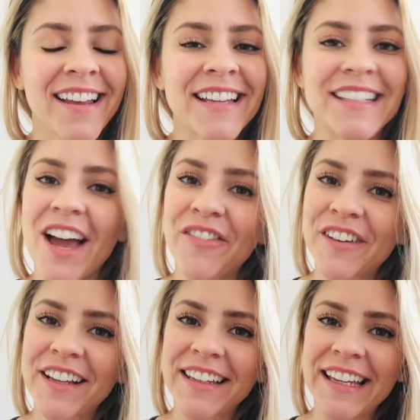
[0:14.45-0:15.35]

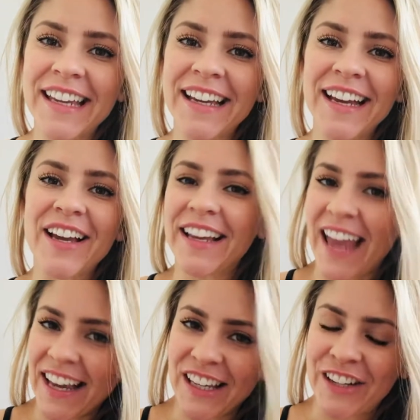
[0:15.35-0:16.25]
definitely
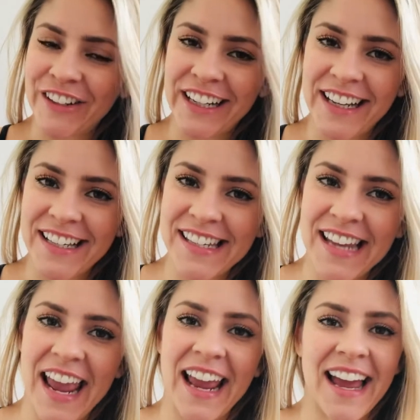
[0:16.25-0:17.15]
get curious,
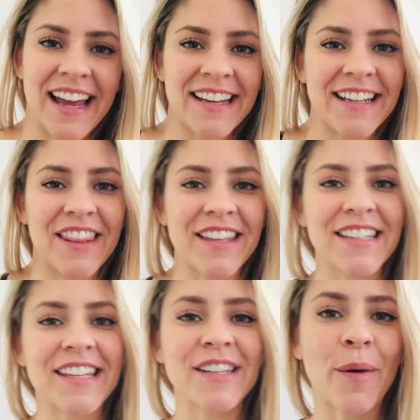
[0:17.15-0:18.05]
and this
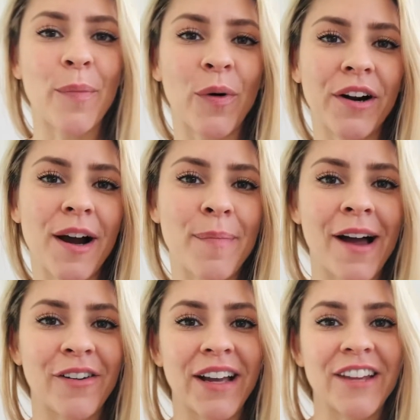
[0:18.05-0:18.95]
is more
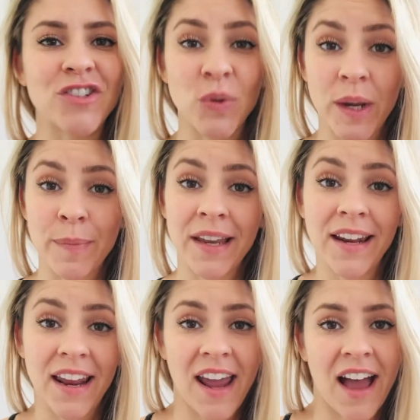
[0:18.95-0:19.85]
about enjoyment
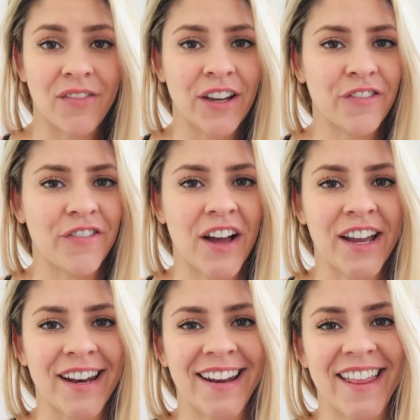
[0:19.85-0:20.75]
and having
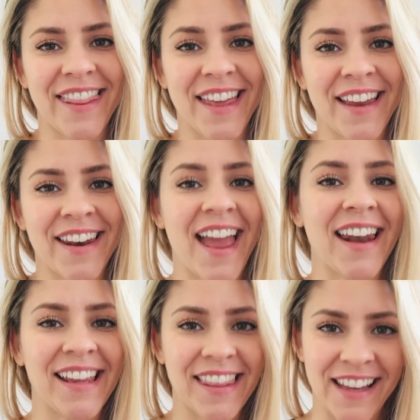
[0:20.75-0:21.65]
fun than
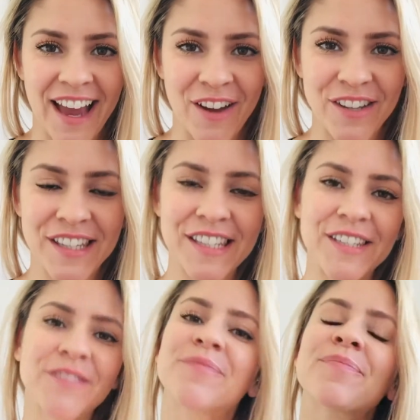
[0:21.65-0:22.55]
anything
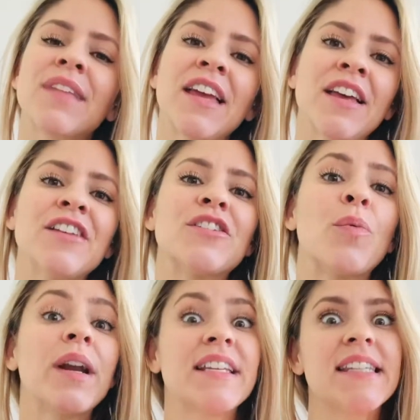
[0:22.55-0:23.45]
else. So
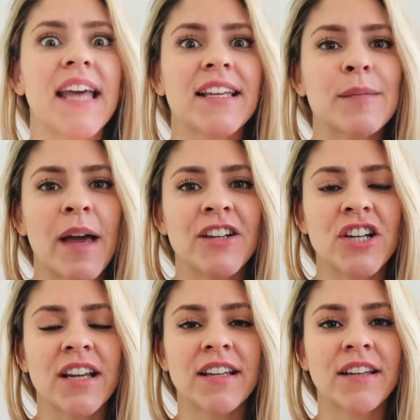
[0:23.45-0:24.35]
what is sex
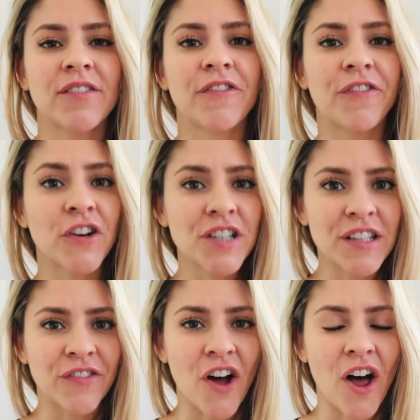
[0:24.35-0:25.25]
magic? First
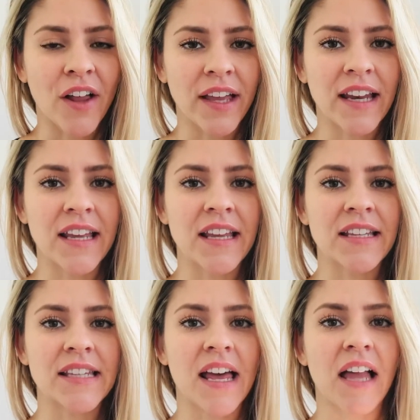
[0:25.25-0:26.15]
of all, it
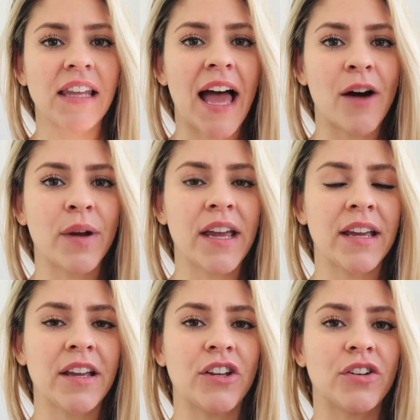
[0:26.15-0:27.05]
is
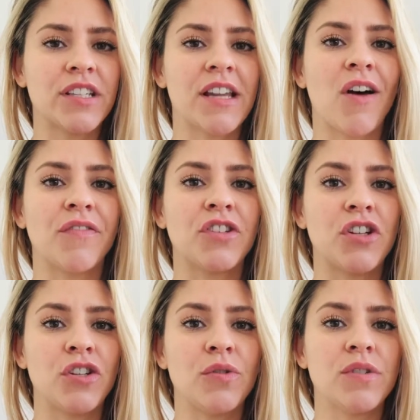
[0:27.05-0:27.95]
allowing yourself to
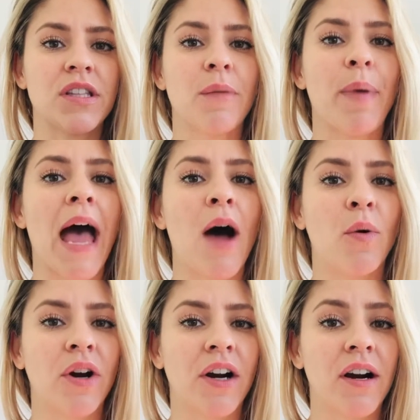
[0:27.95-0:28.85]
use the
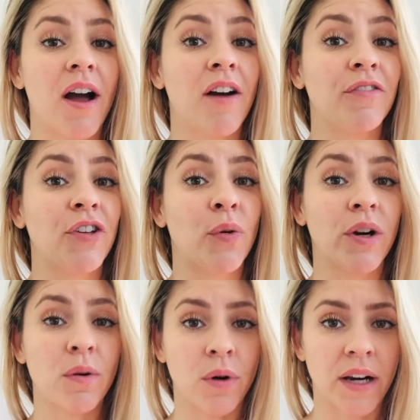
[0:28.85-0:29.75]
power of
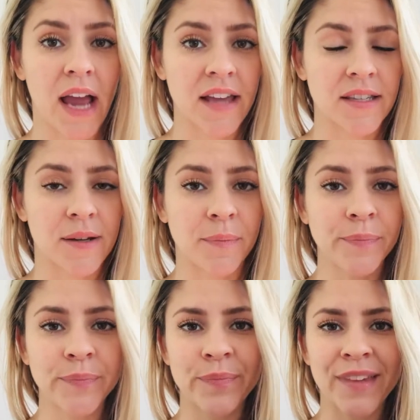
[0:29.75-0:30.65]
your
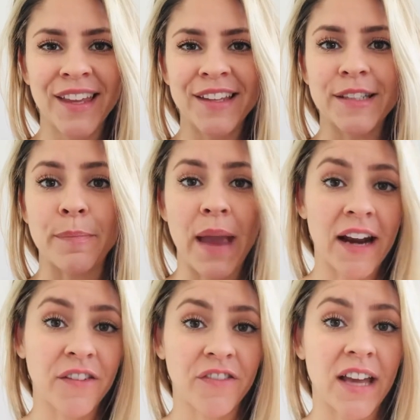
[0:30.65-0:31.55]
orgasm to
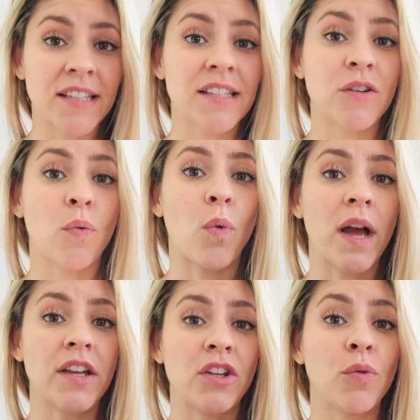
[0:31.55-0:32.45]
manifest
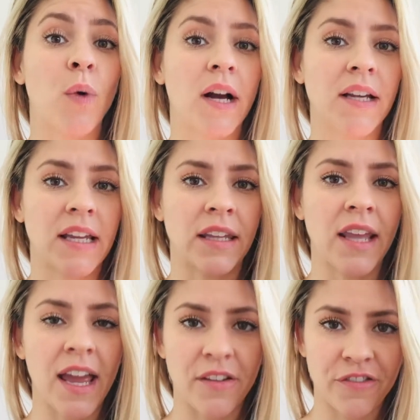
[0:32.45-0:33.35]
what you want in
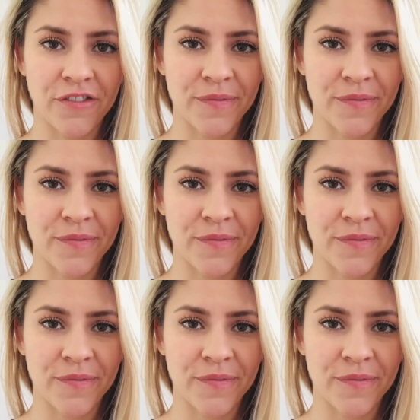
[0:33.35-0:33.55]
life.